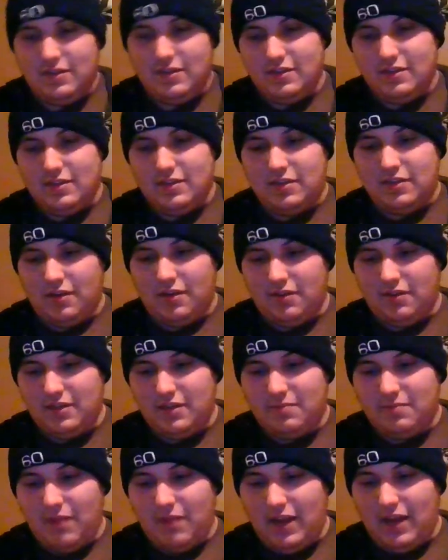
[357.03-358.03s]
So
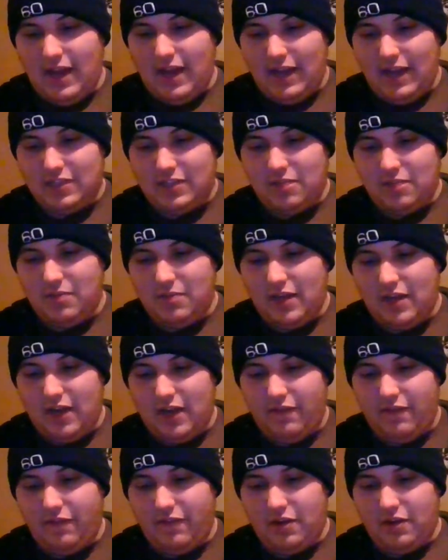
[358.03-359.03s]
this might actually be kind
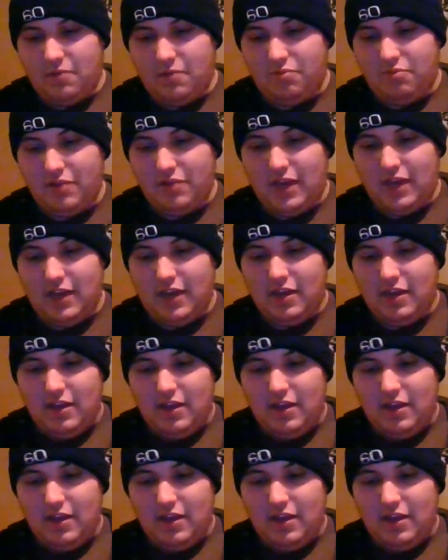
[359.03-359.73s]
of fun to play.